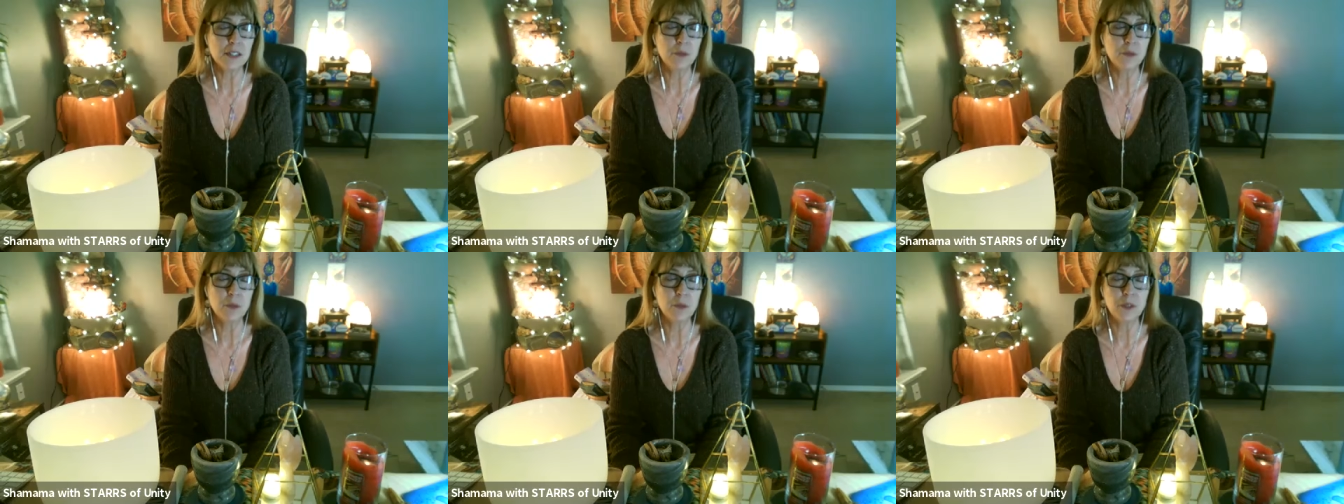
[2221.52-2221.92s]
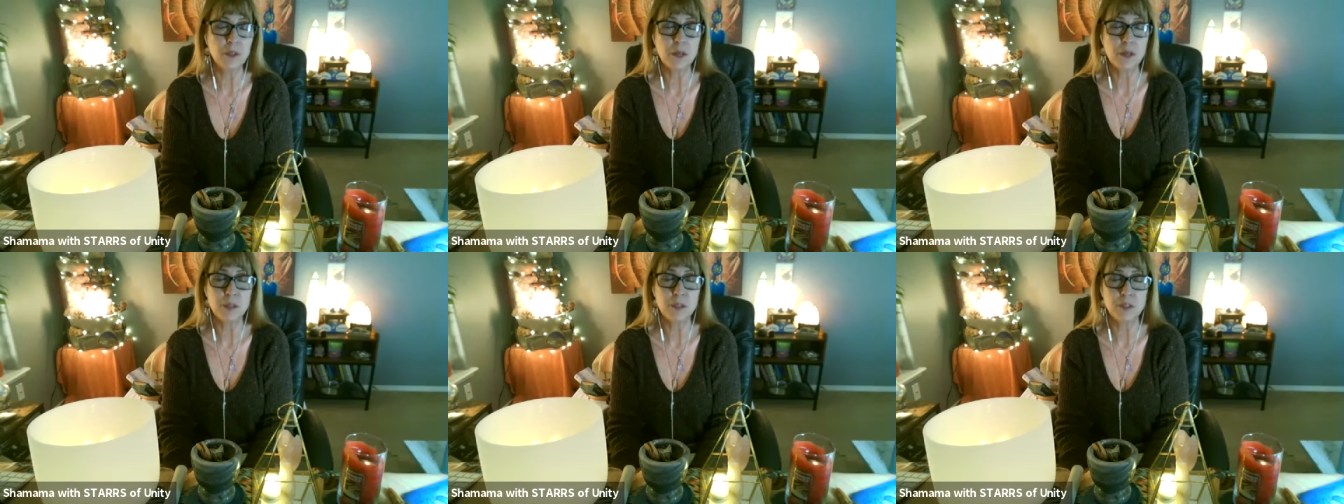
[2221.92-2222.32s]
we would not
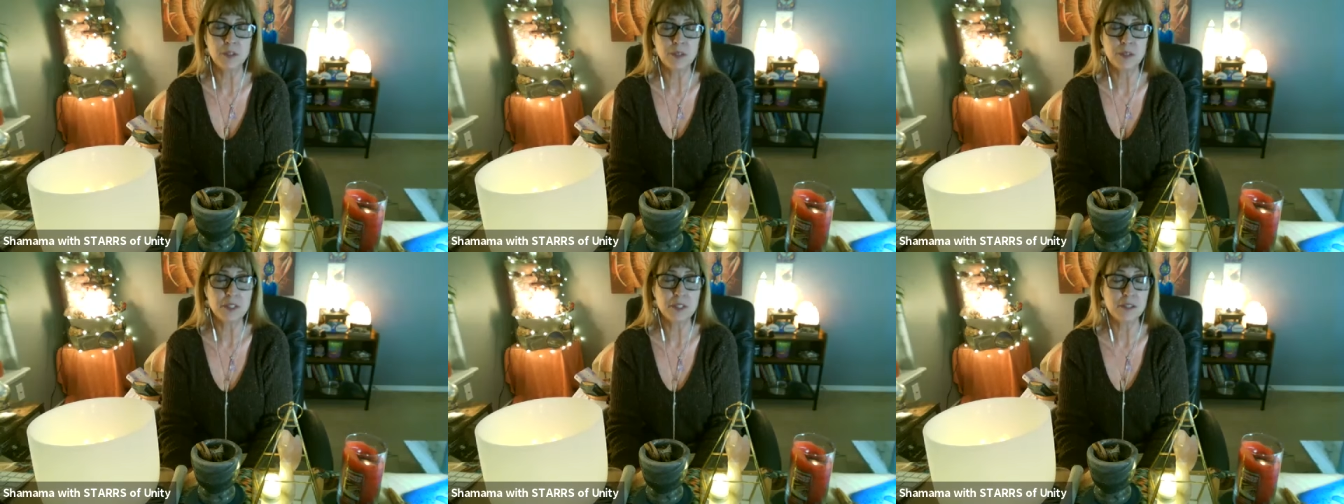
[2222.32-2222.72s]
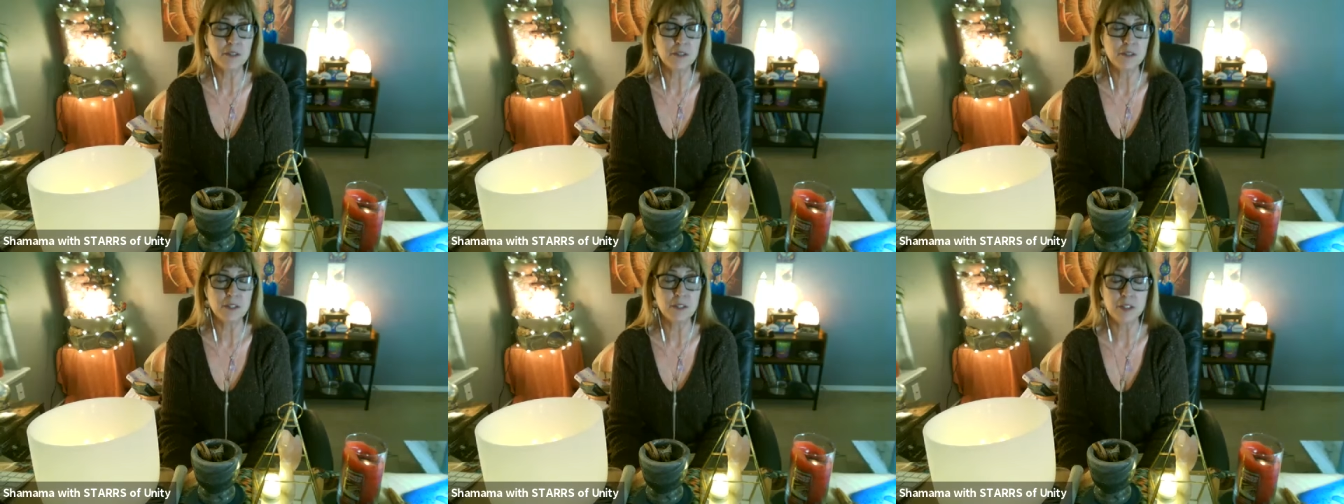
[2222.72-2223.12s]
be doing this if
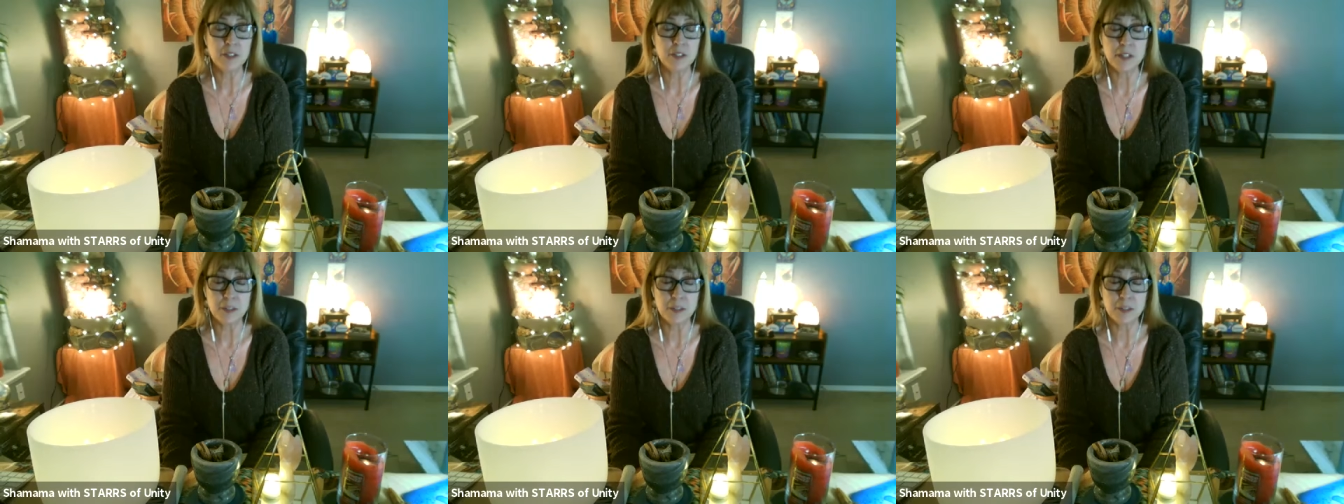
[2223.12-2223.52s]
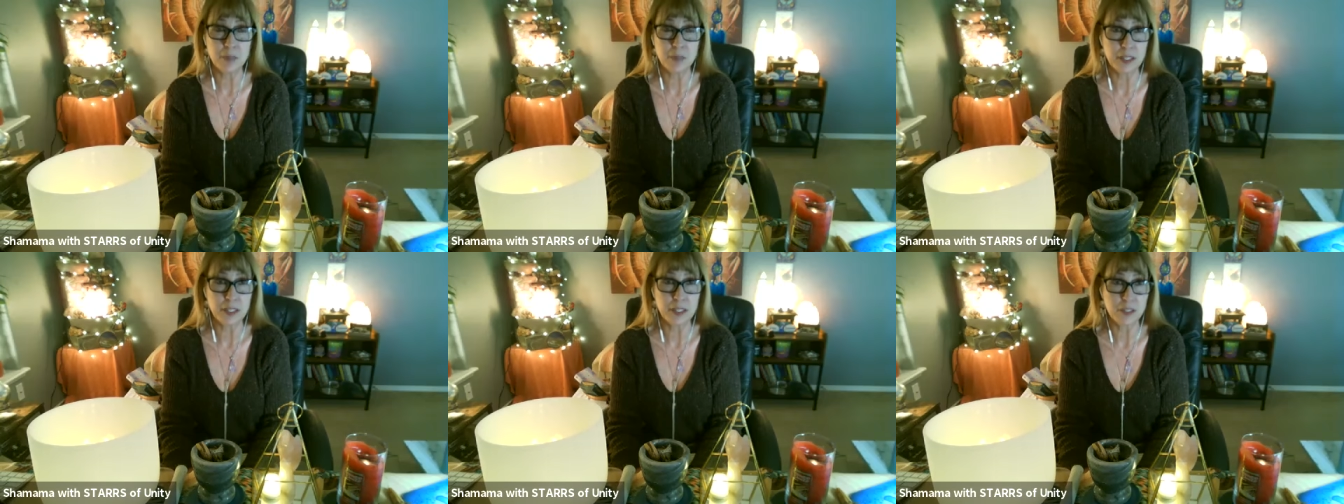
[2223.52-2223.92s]
this doesn't make a
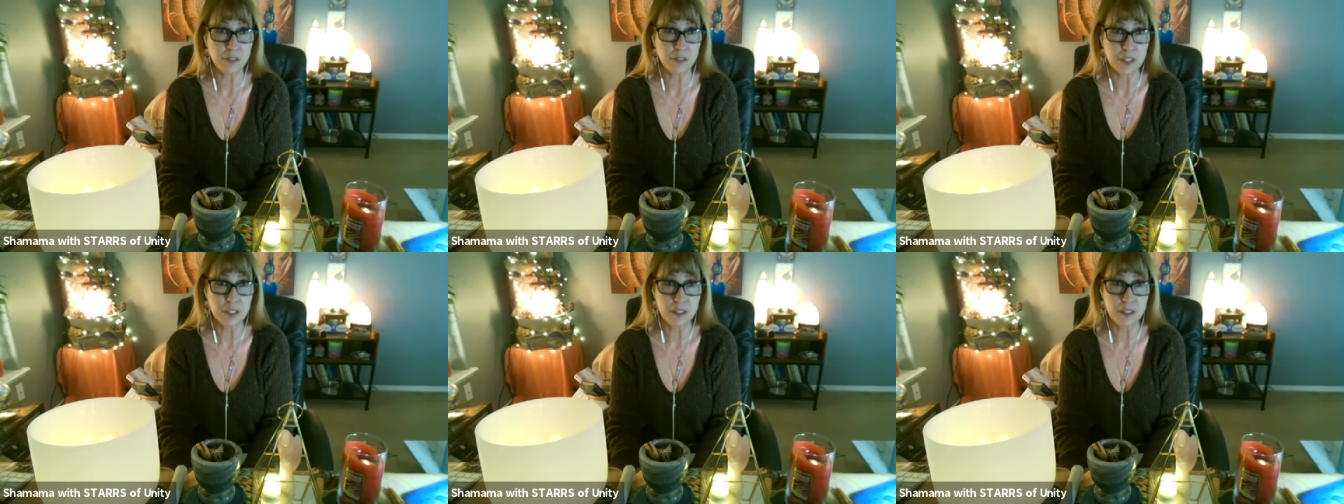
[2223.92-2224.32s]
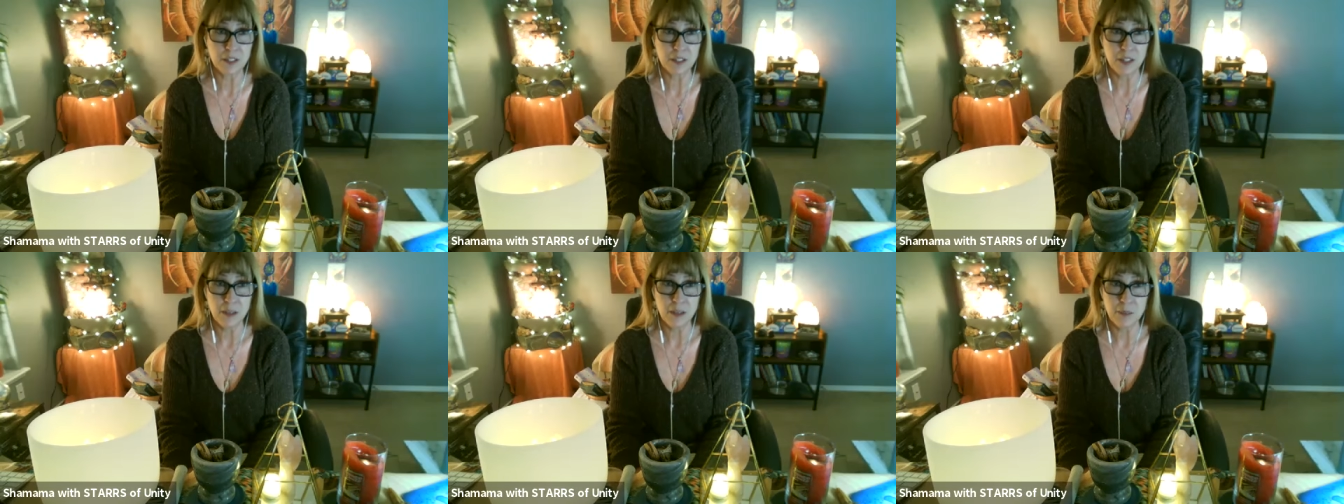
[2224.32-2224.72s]
difference.
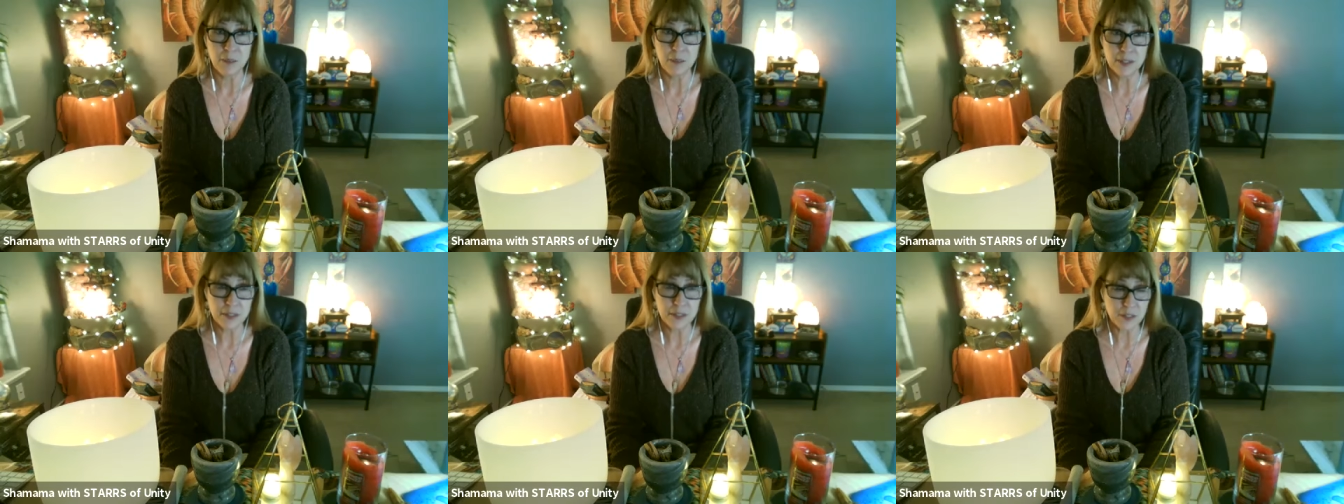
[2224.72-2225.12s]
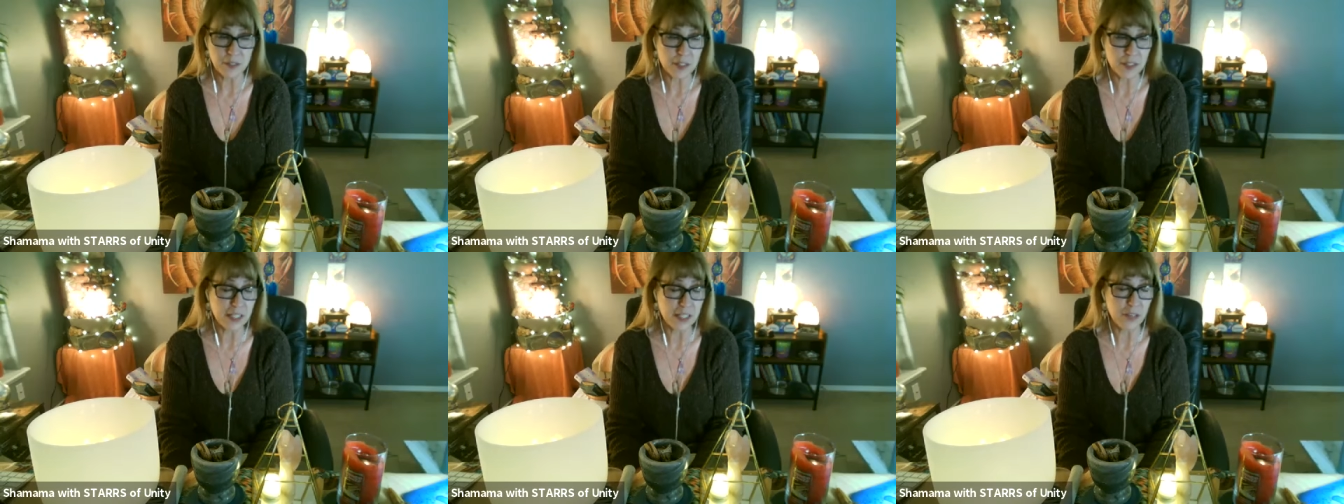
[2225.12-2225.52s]
It makes a difference
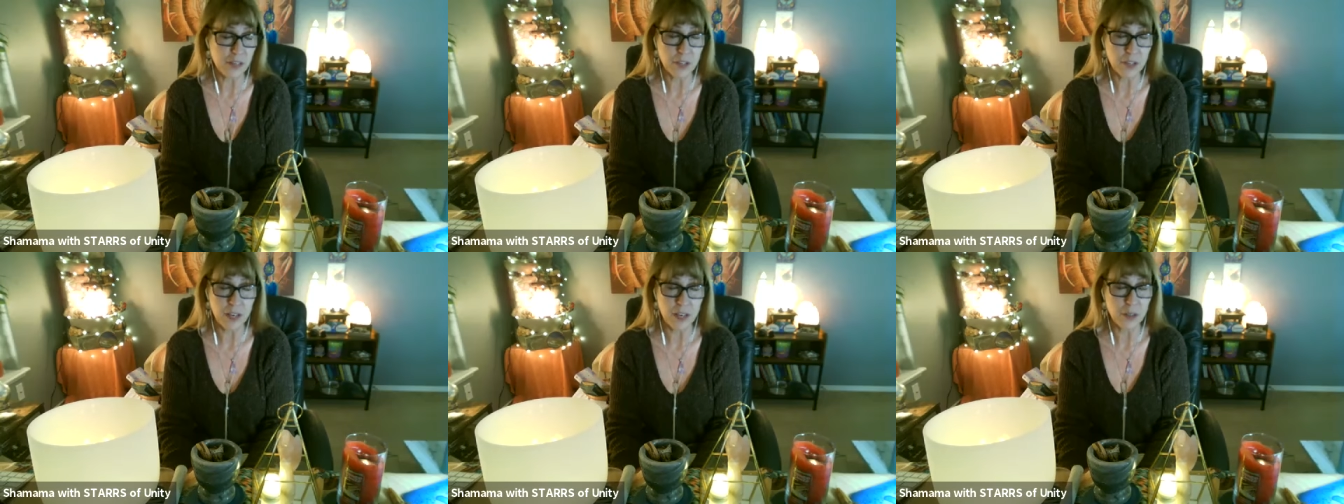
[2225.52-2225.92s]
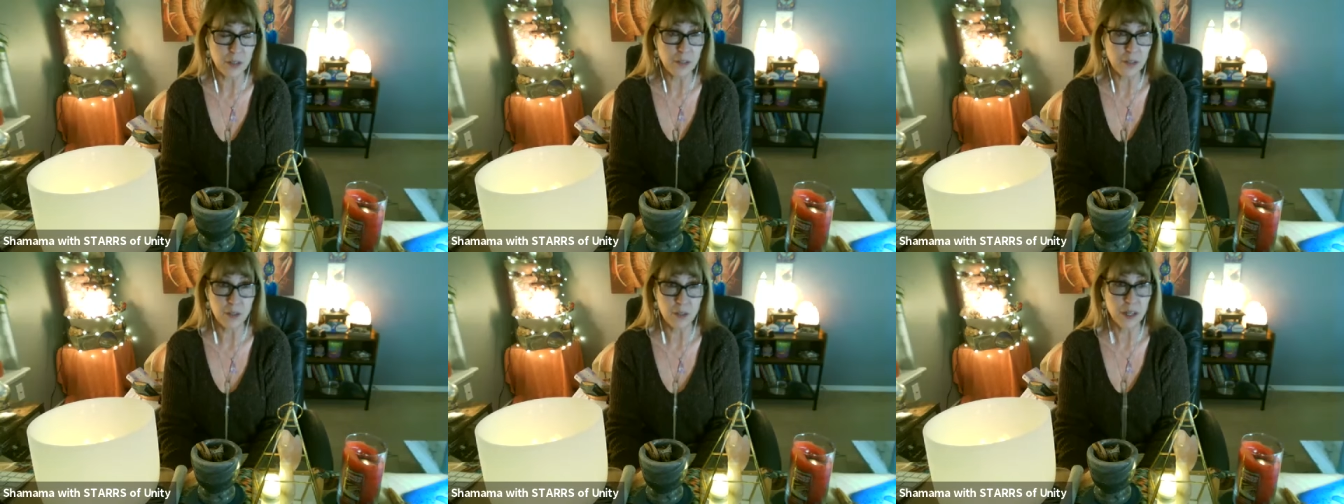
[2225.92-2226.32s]
in every area of
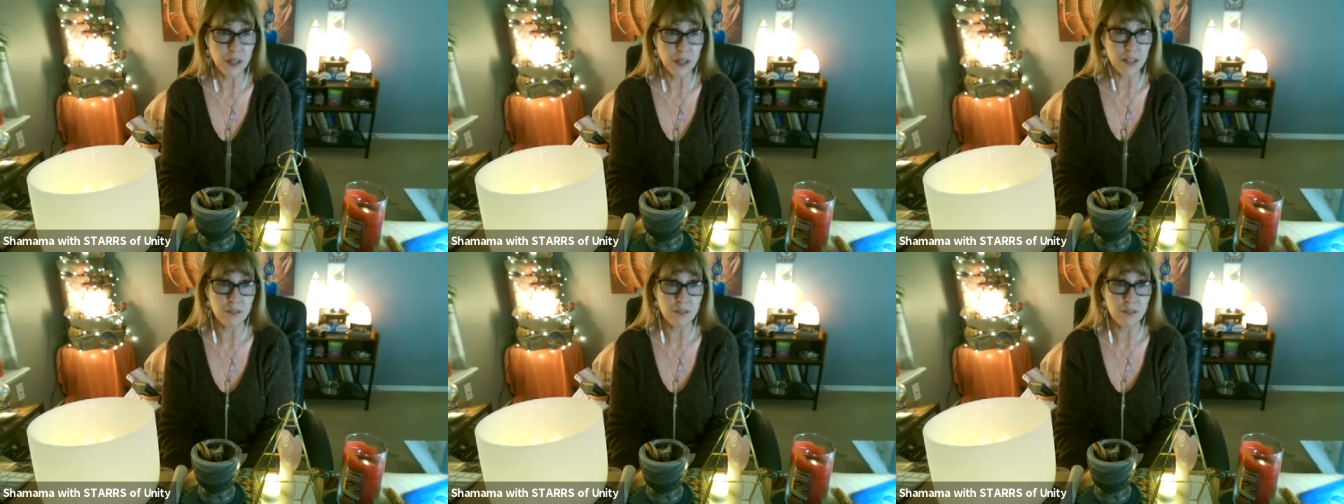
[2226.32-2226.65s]
your life.